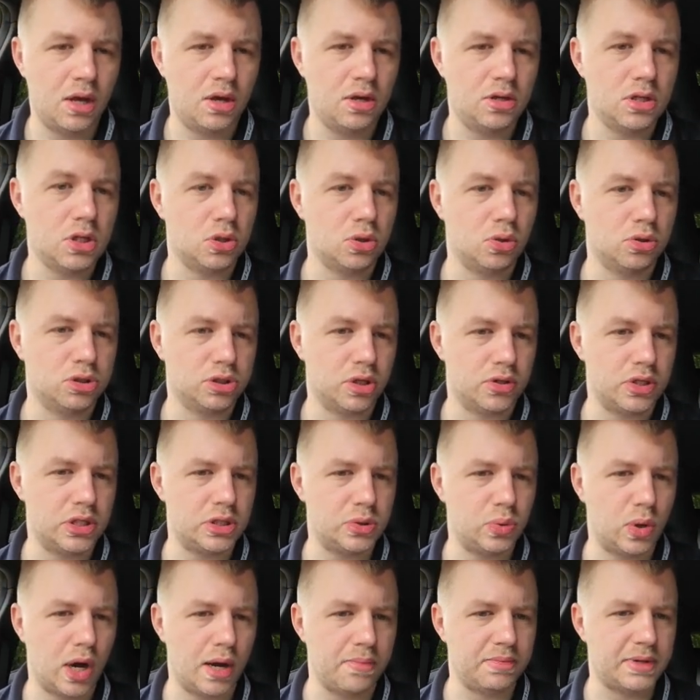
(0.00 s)
You can also
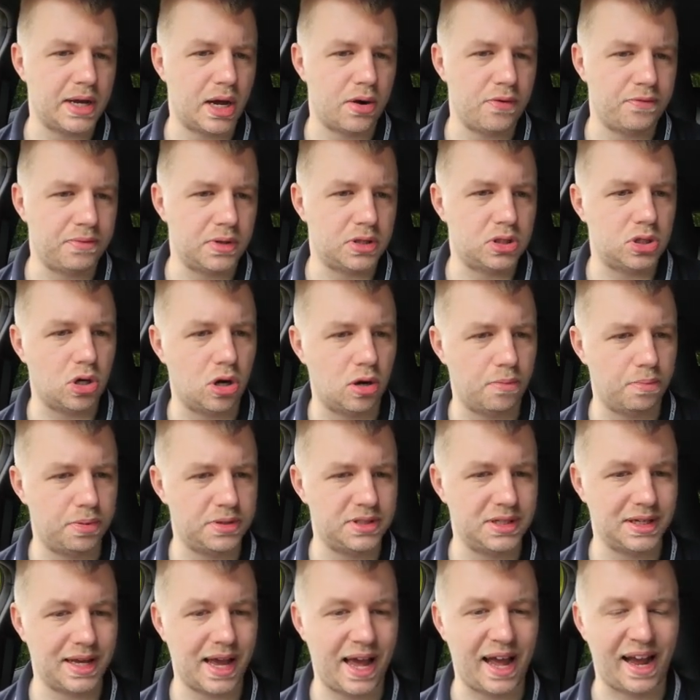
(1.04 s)
swipe down from the top
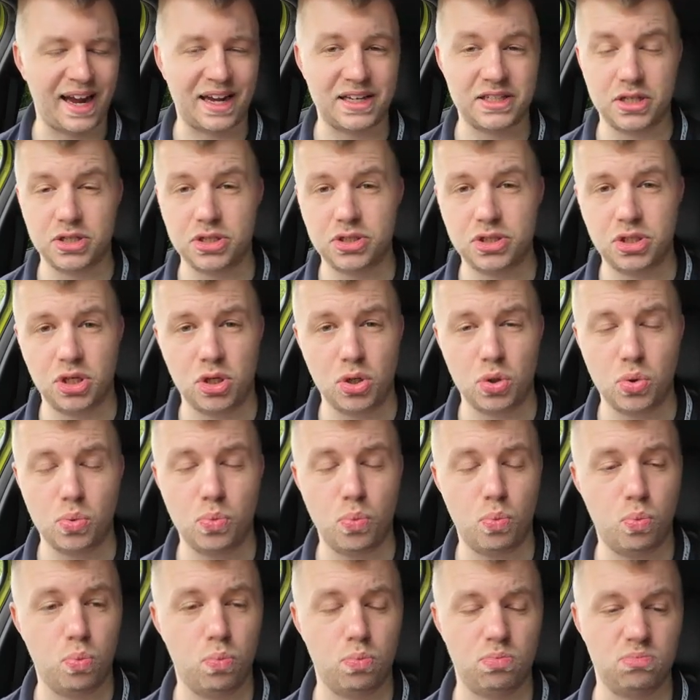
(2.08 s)
to get access to
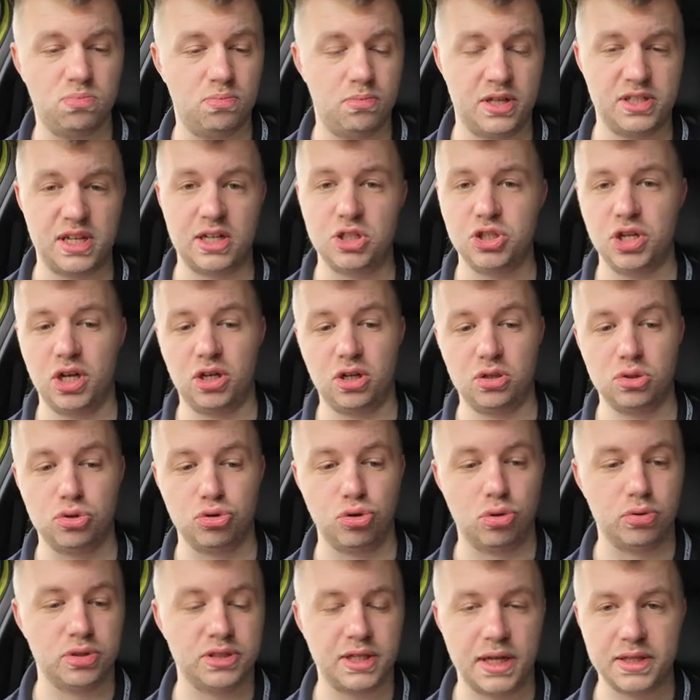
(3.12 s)
essentially a
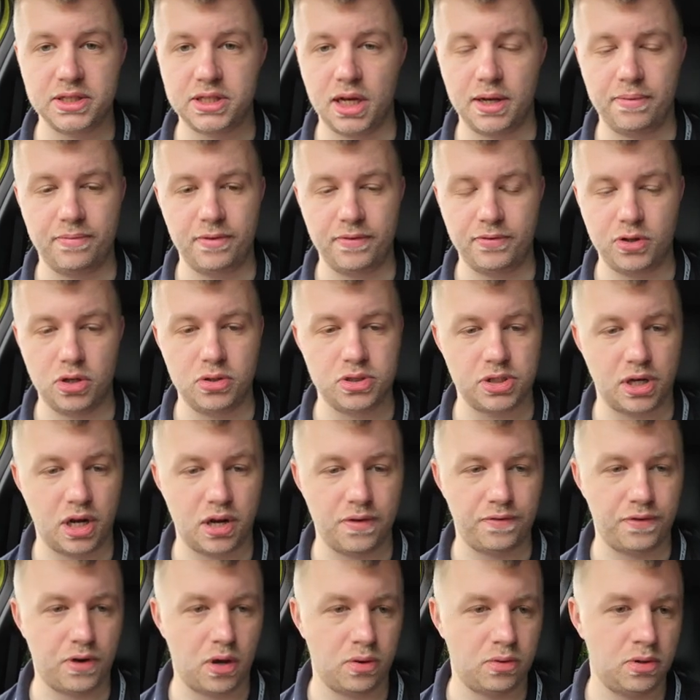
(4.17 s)
control center if you use an
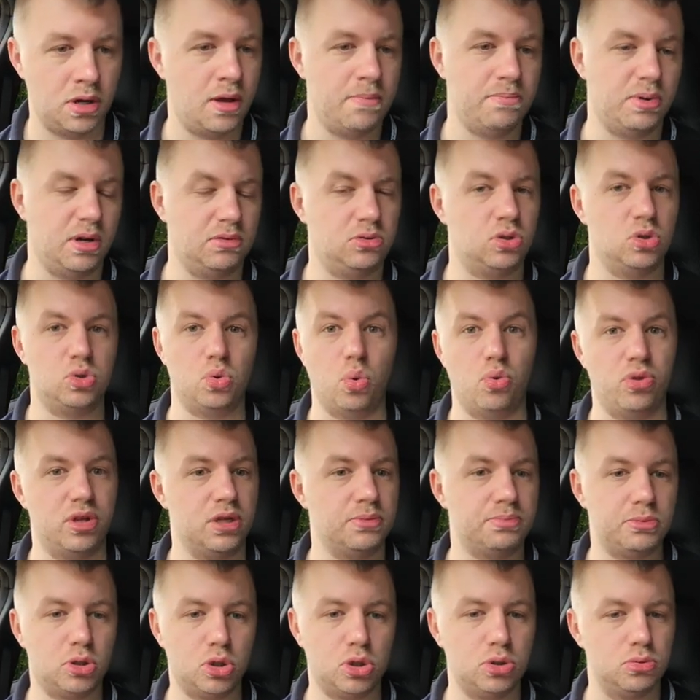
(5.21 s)
iPhone, but just all the
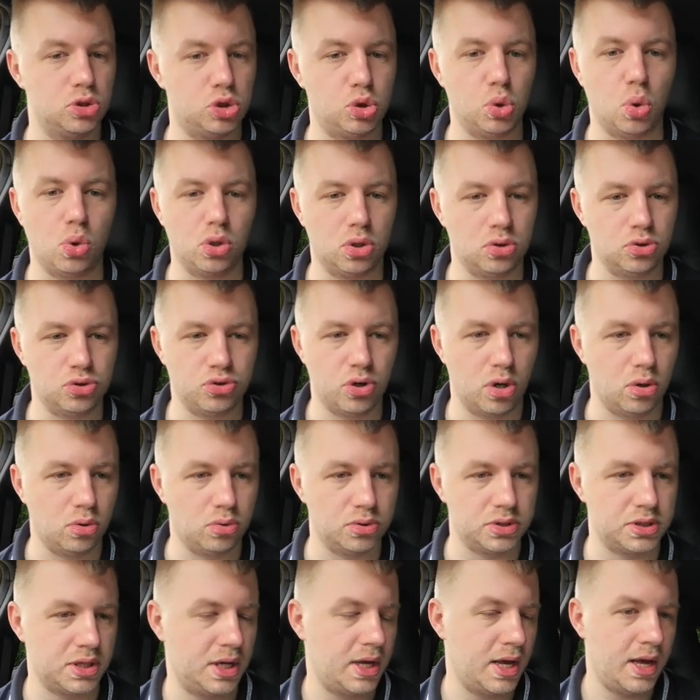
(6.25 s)
short
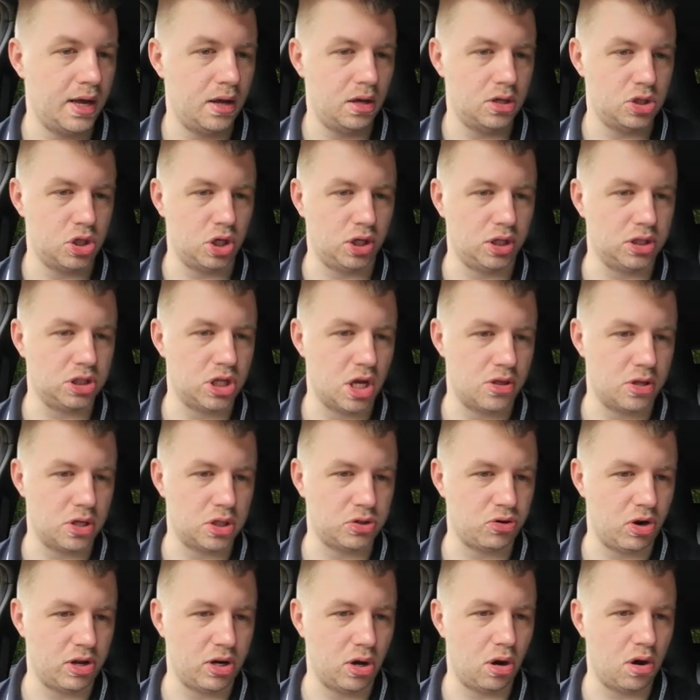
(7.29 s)
controls. So you can turn the
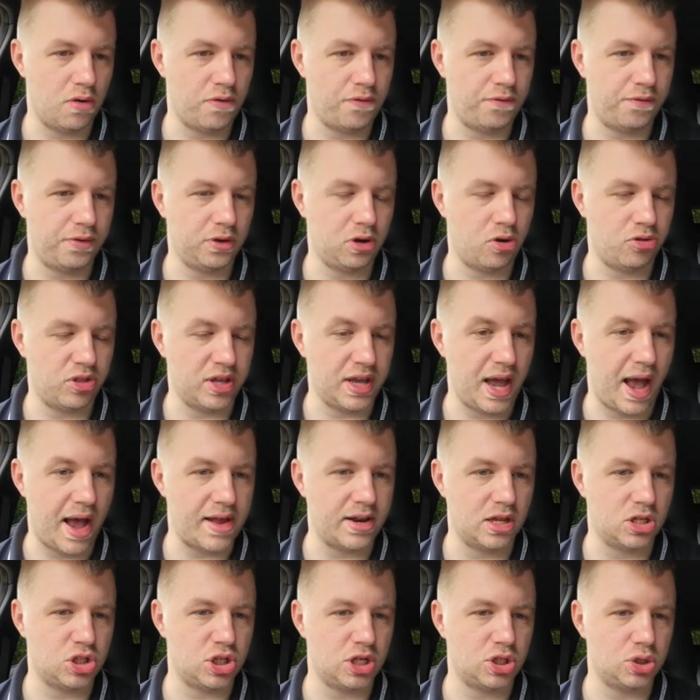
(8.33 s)
screen off. You've got the
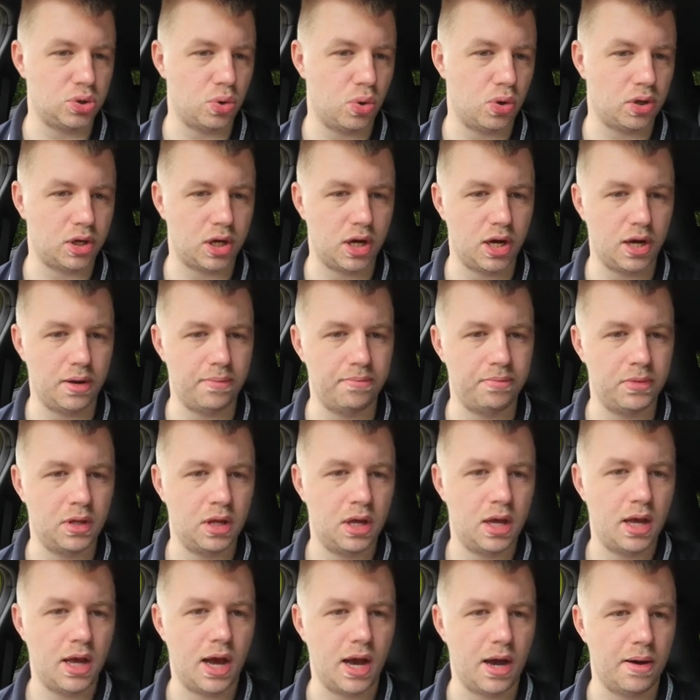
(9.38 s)
energy shortcut,
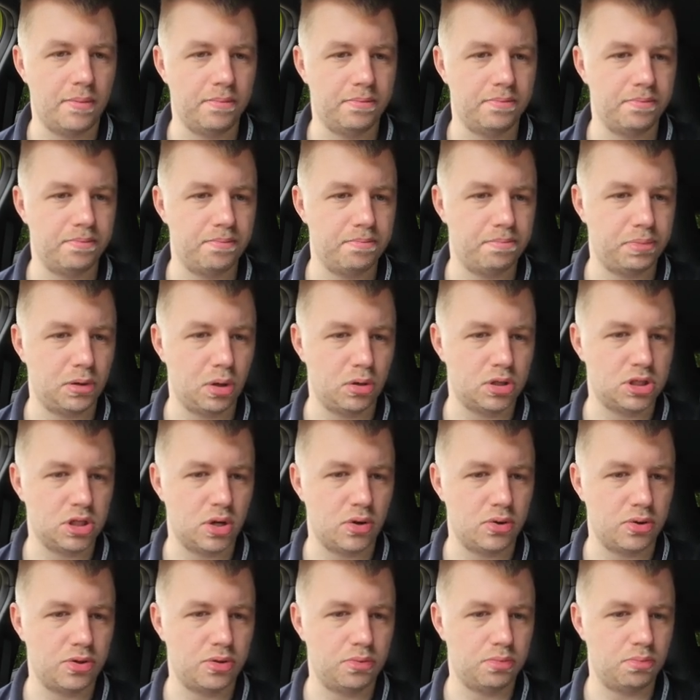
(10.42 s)

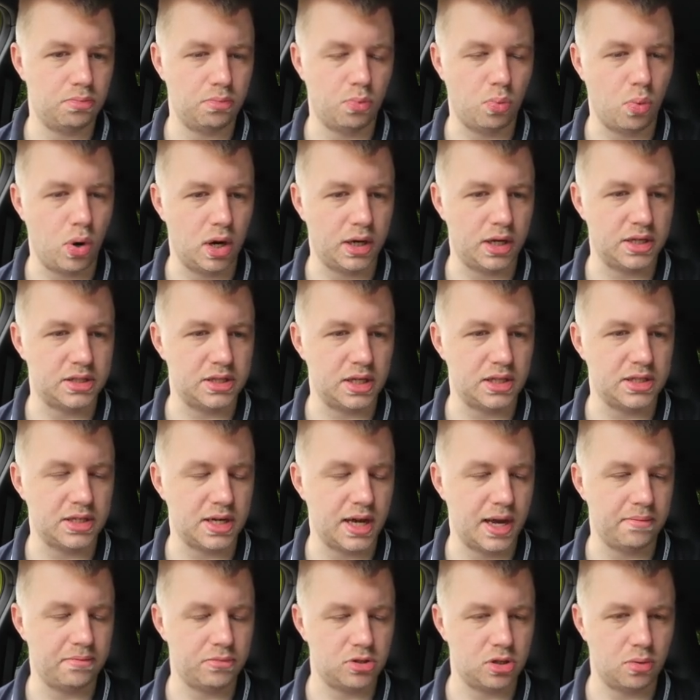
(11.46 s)
Bluetooth, wireless
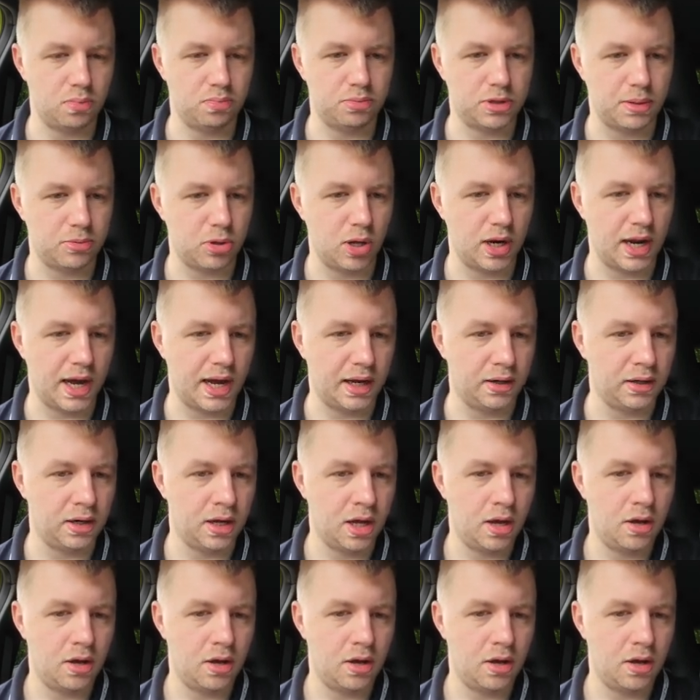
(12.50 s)
internet, so WLAN,